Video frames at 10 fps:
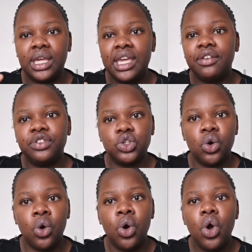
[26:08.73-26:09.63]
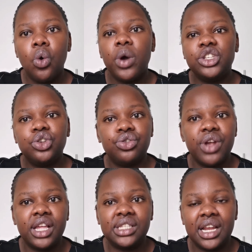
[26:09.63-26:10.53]
gift or what you're
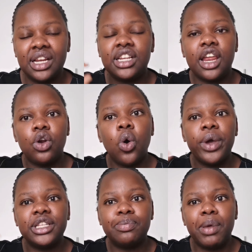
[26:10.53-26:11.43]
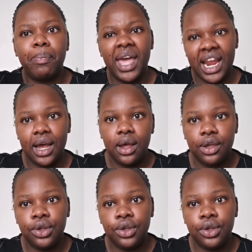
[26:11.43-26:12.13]
great at. It can always be better.